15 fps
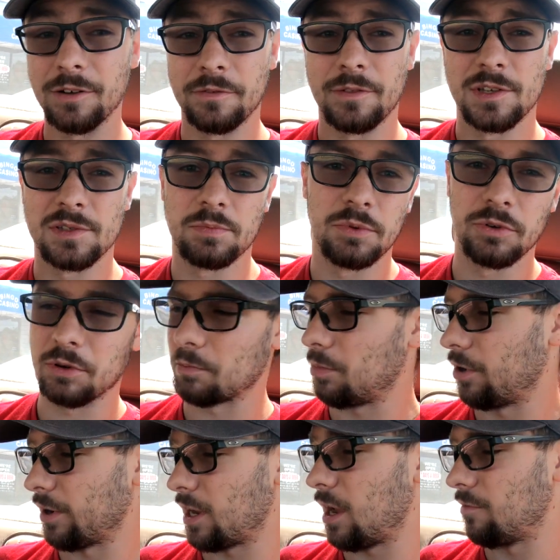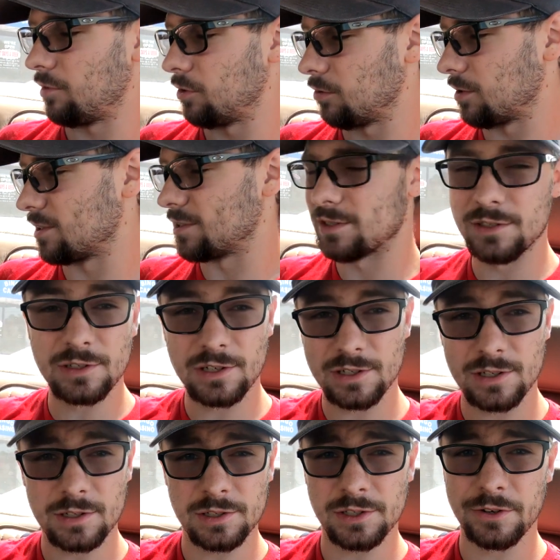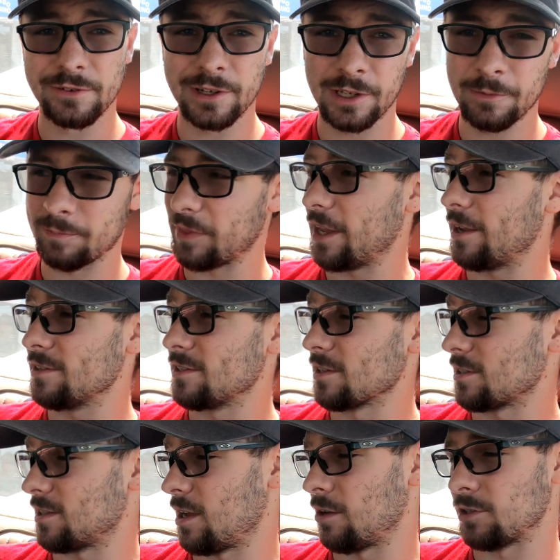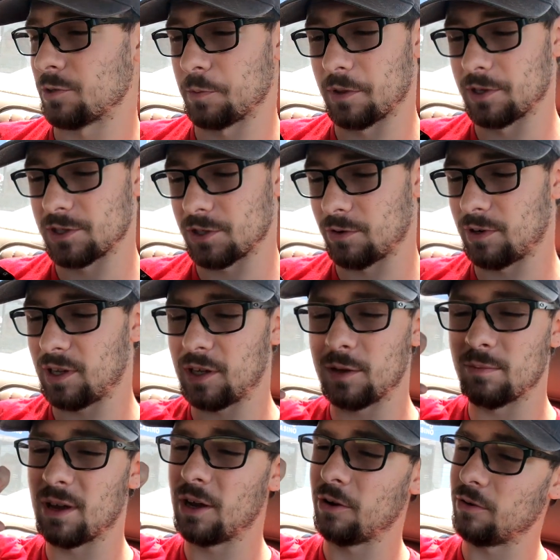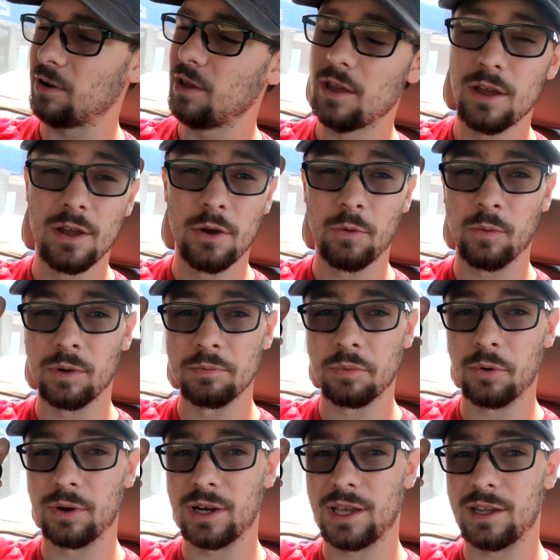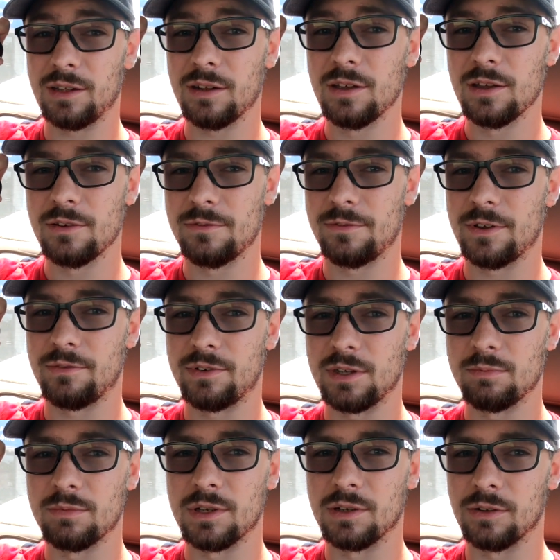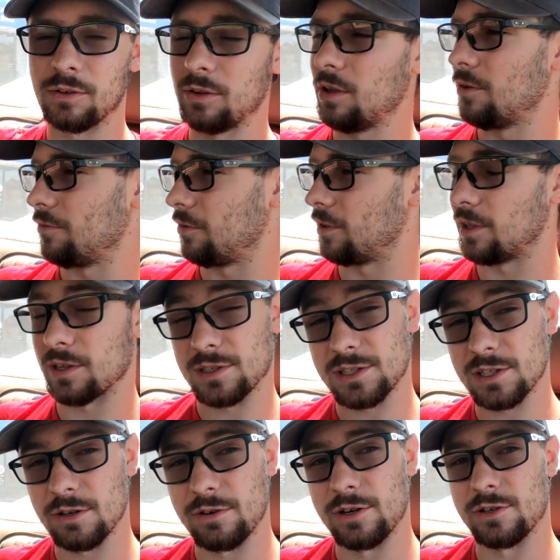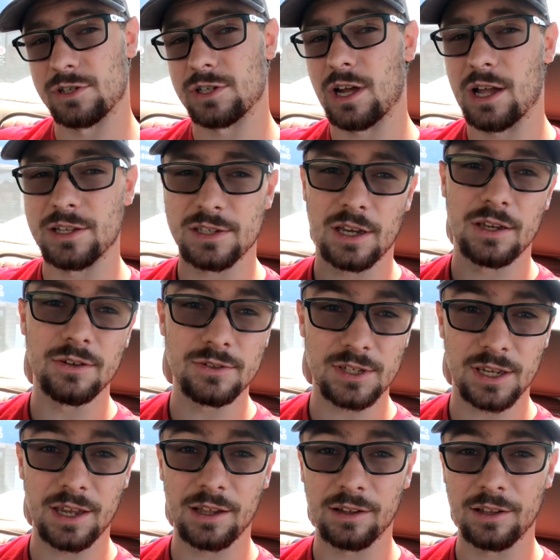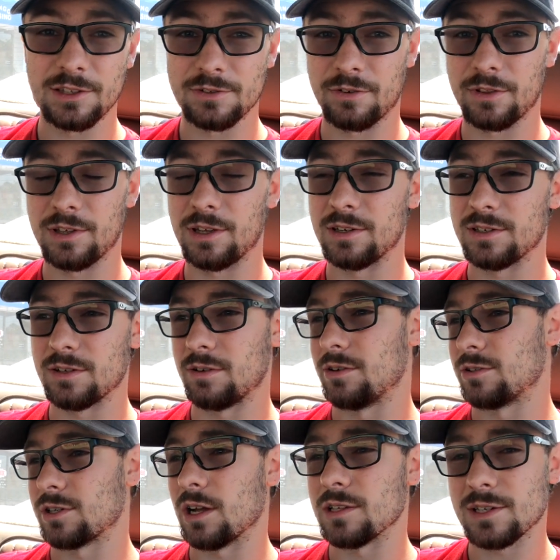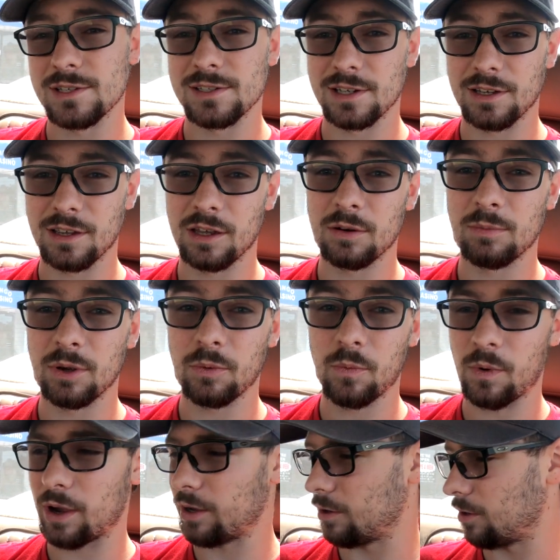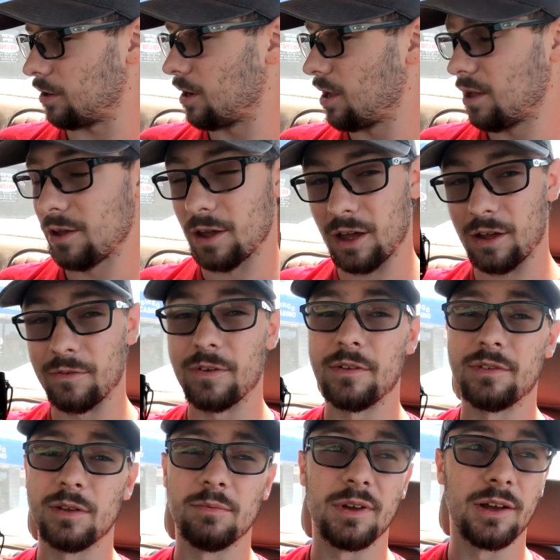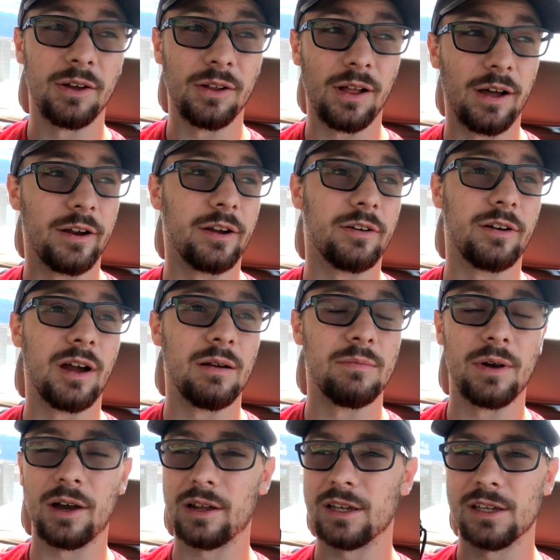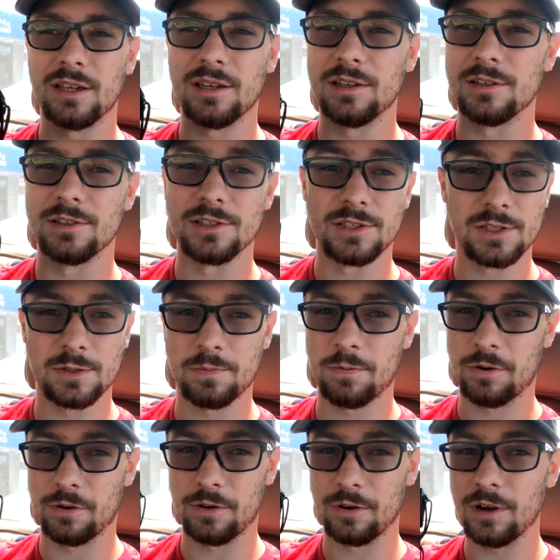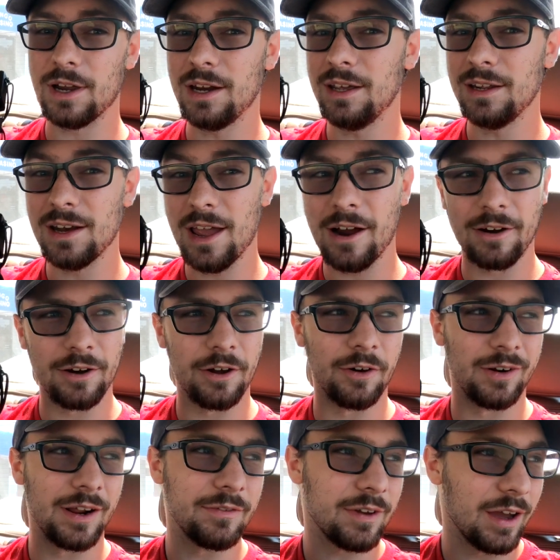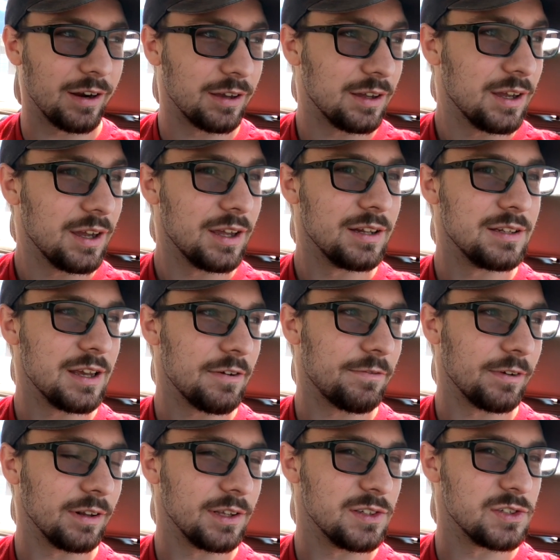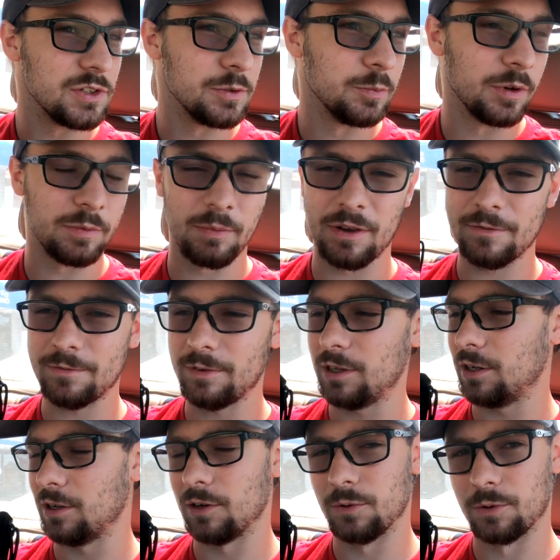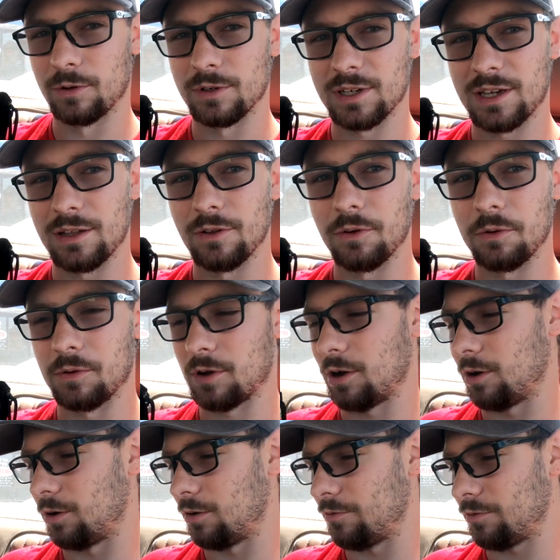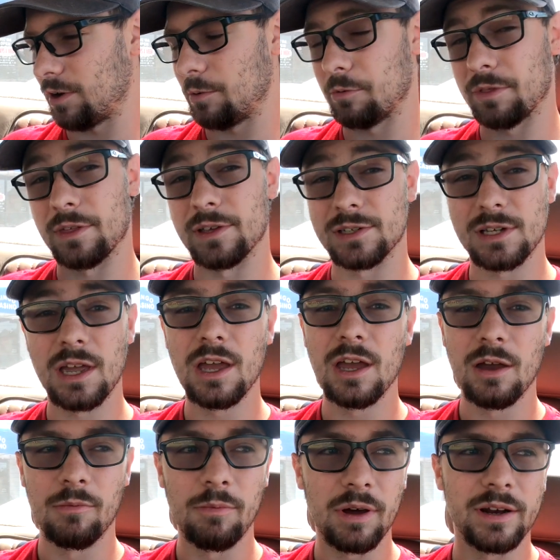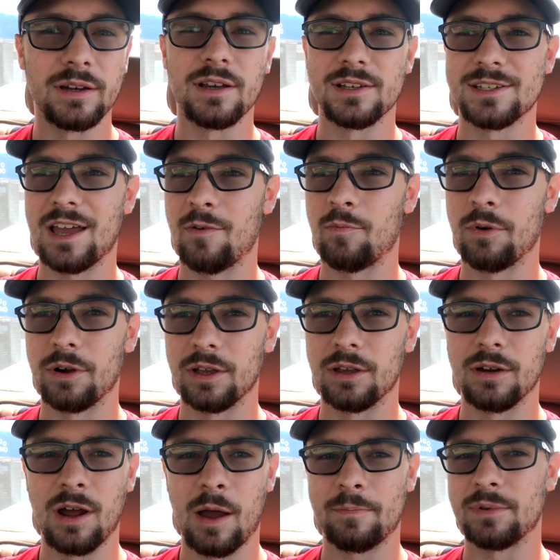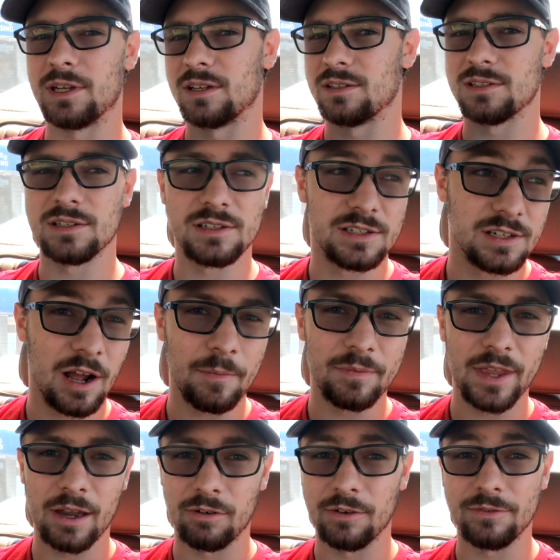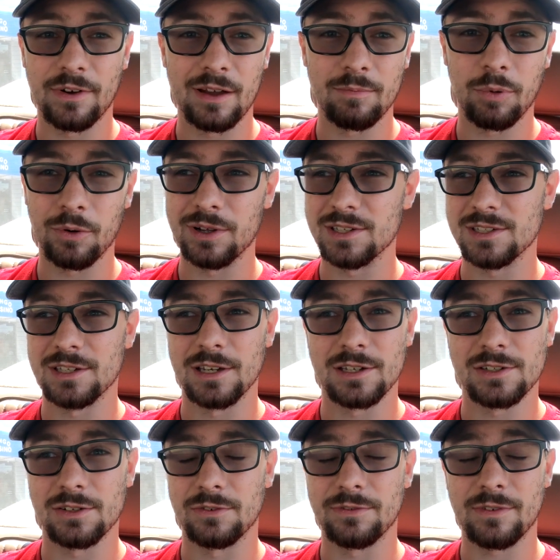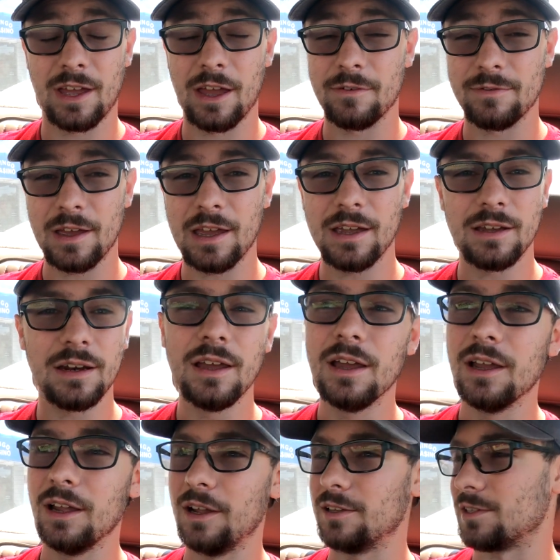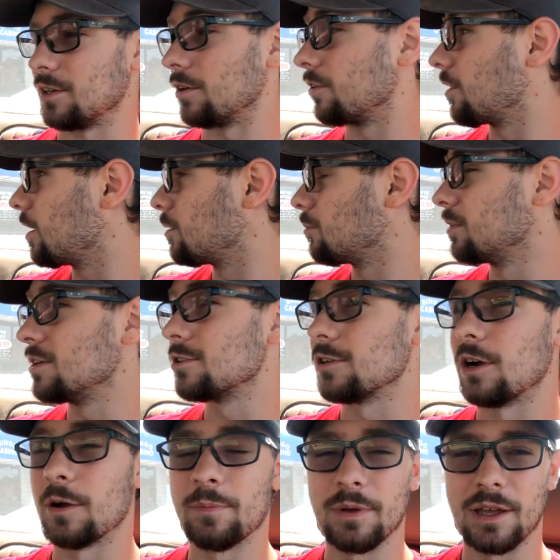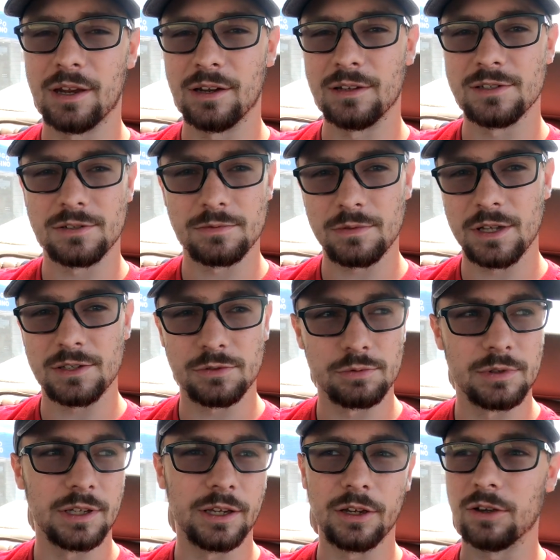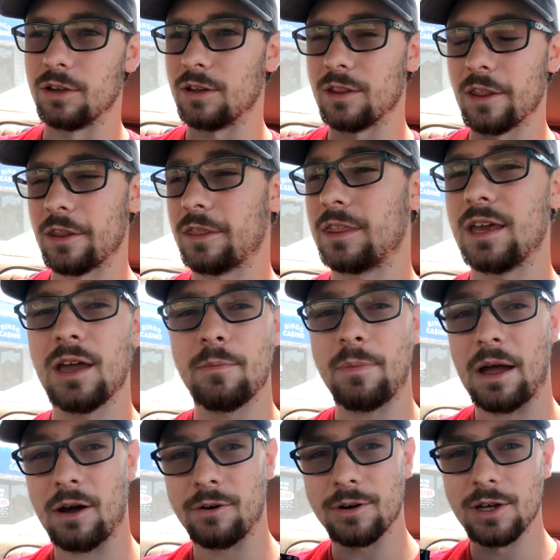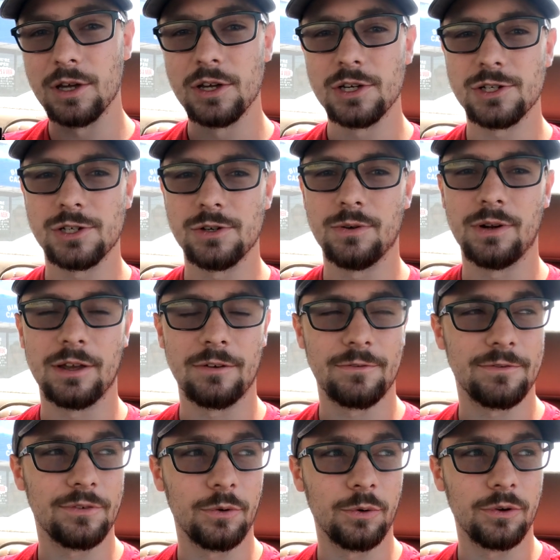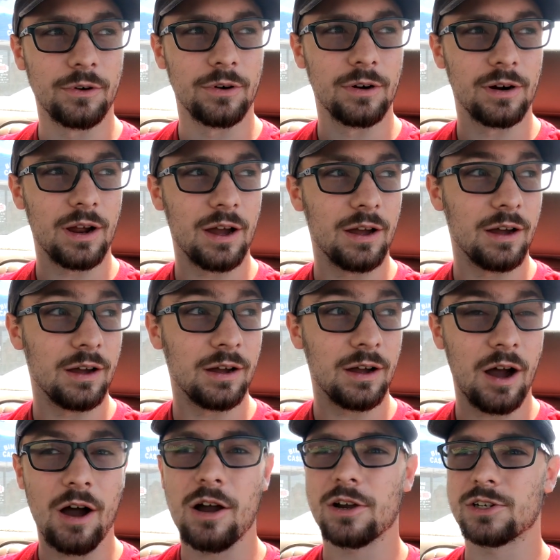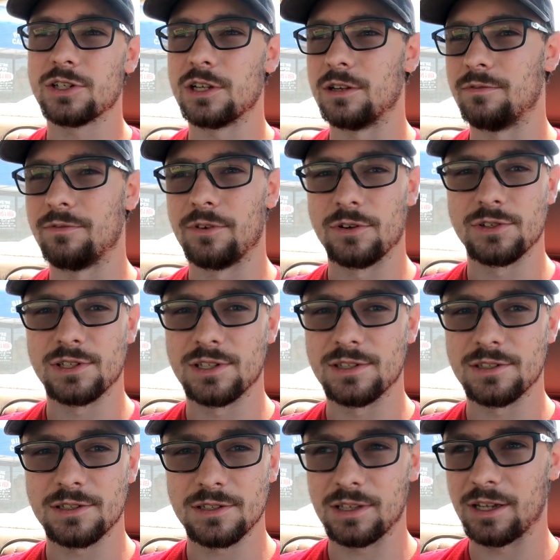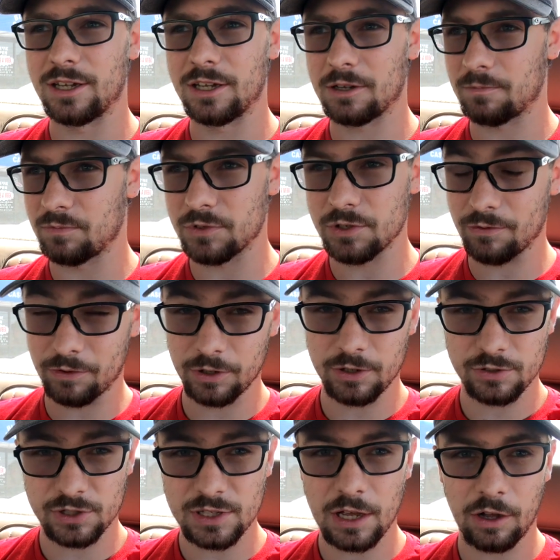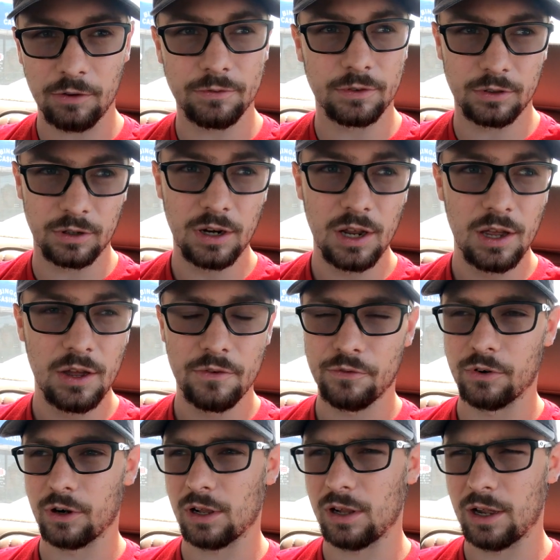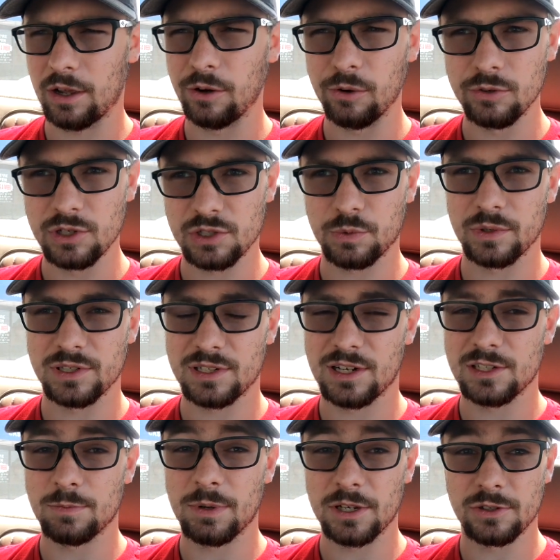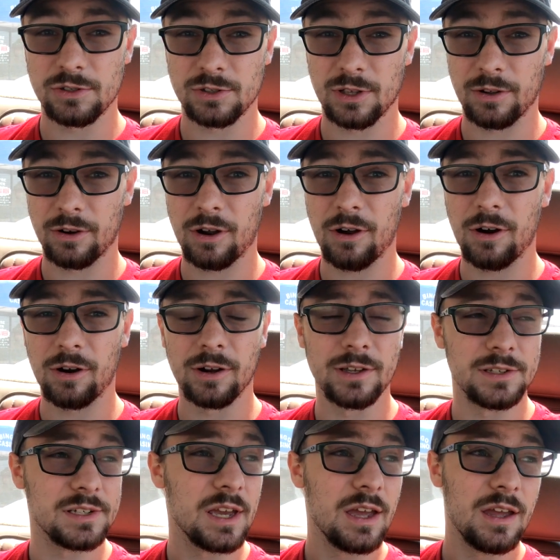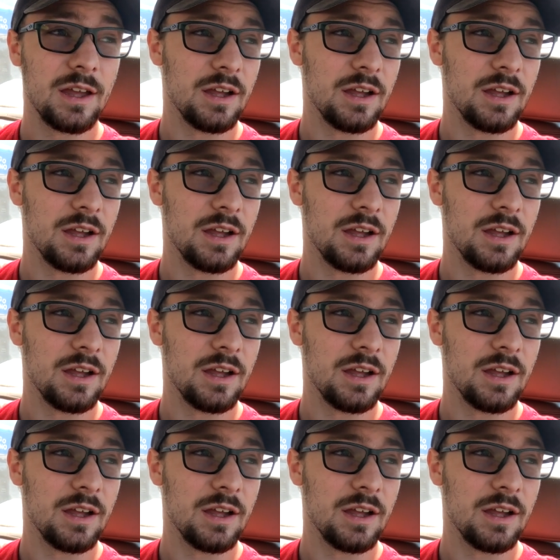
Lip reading: of this Buick Park Avenue, this is just a Sony A6000 with a Sony E-mount 1.8 50mm. For the exterior shots, I use a kit lens. For the interior shots, because it can get a bit wider. 50mm on a crop body is pretty narrow, and I've got to definitely zoom with my feet in order to get the whole car in frame with this. But it does have pretty good optics. Stop down to 5.6 or f8. It's incredibly sharp, and it's really good. The thing about shooting for auction versus like for yourself or for a client who just wants nice pictures of their car is,